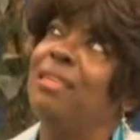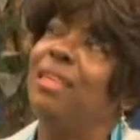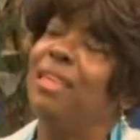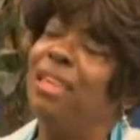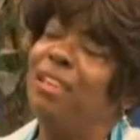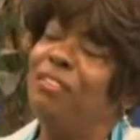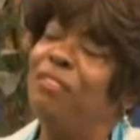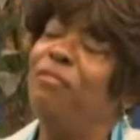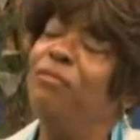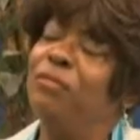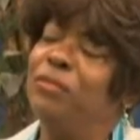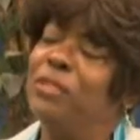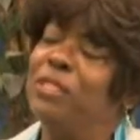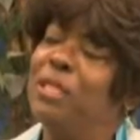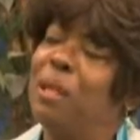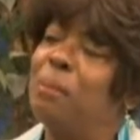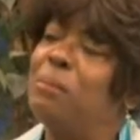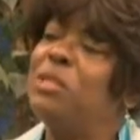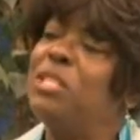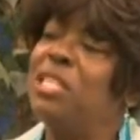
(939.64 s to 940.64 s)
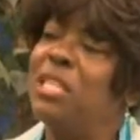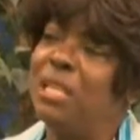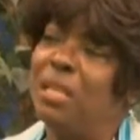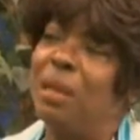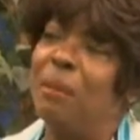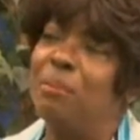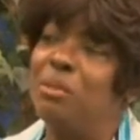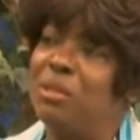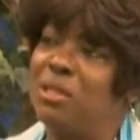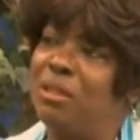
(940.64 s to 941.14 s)
Give some
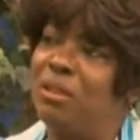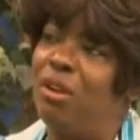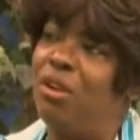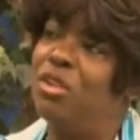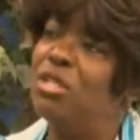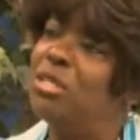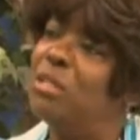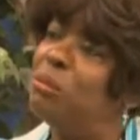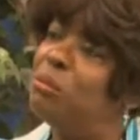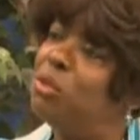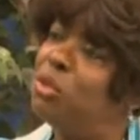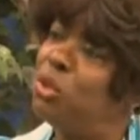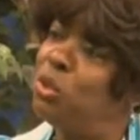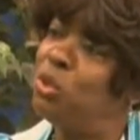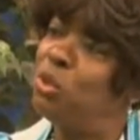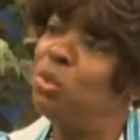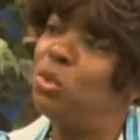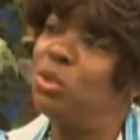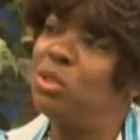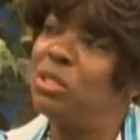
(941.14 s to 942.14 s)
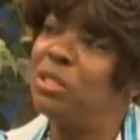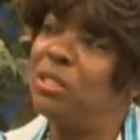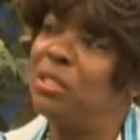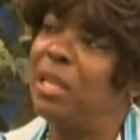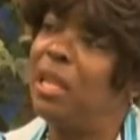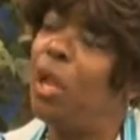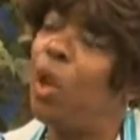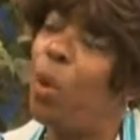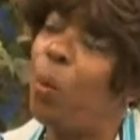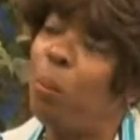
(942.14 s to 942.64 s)
tips or some tools
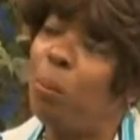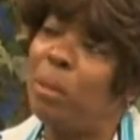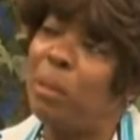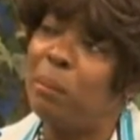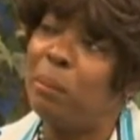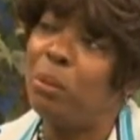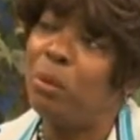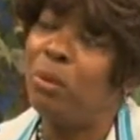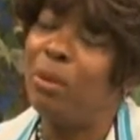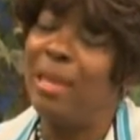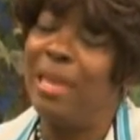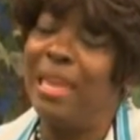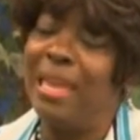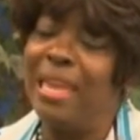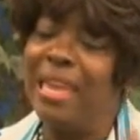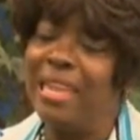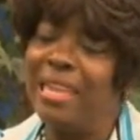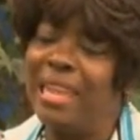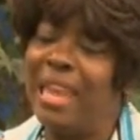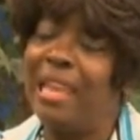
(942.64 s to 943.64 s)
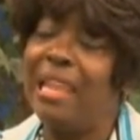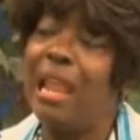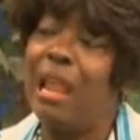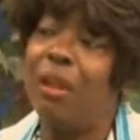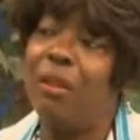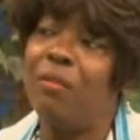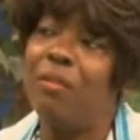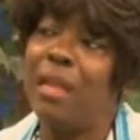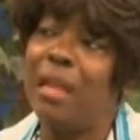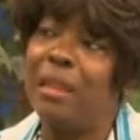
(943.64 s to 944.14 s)
to help people get out
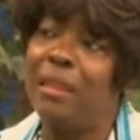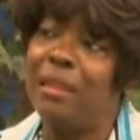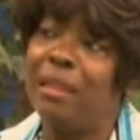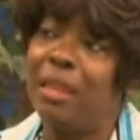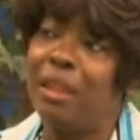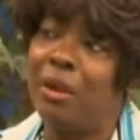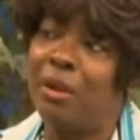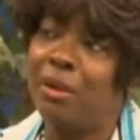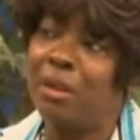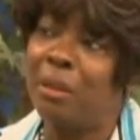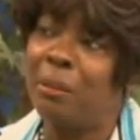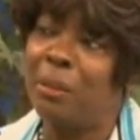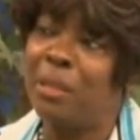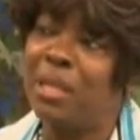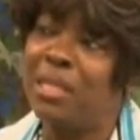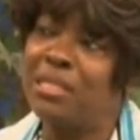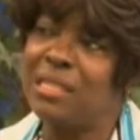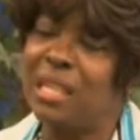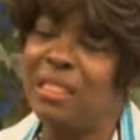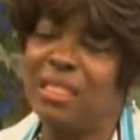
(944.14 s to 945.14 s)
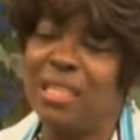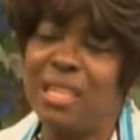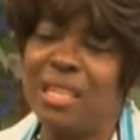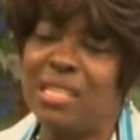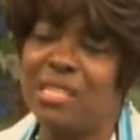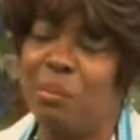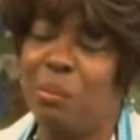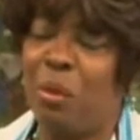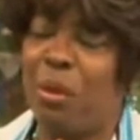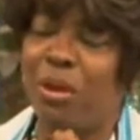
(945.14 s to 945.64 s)
of that area, because I think
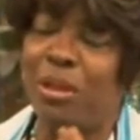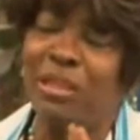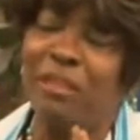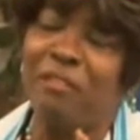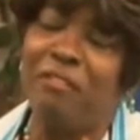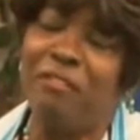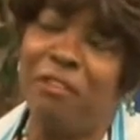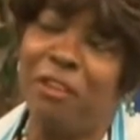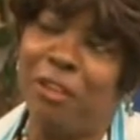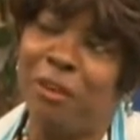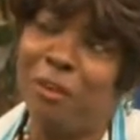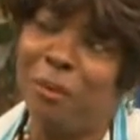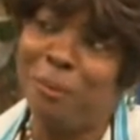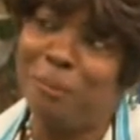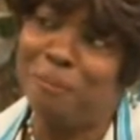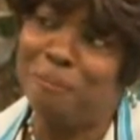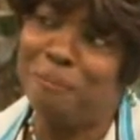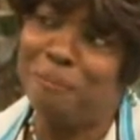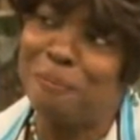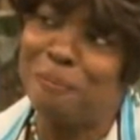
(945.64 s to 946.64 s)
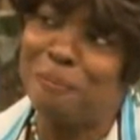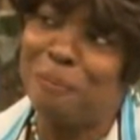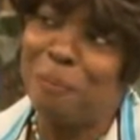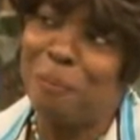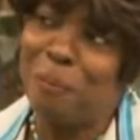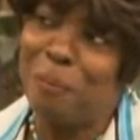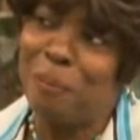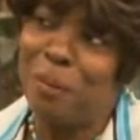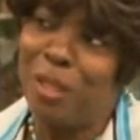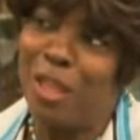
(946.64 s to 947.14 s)
it's partly fear
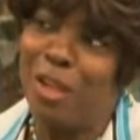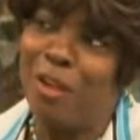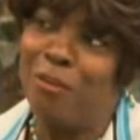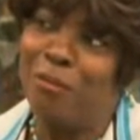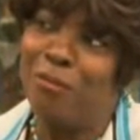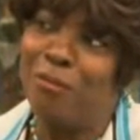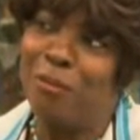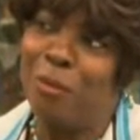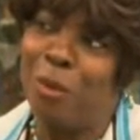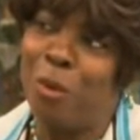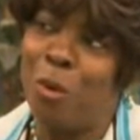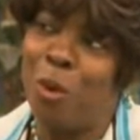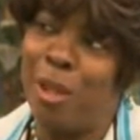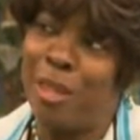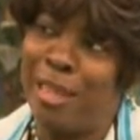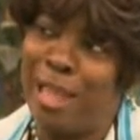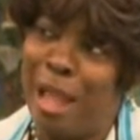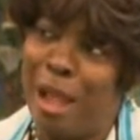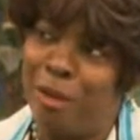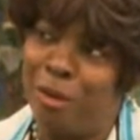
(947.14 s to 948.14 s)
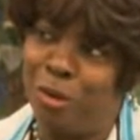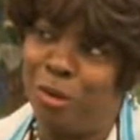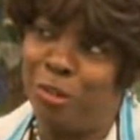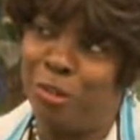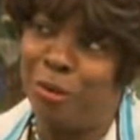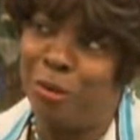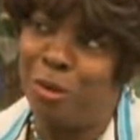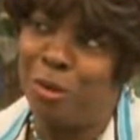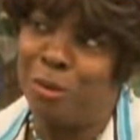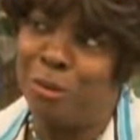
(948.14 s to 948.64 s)
of going out on
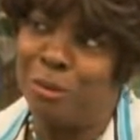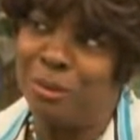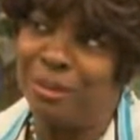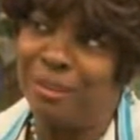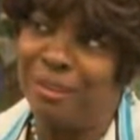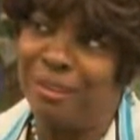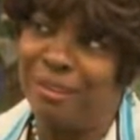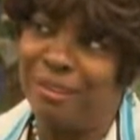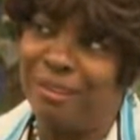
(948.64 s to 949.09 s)
their own,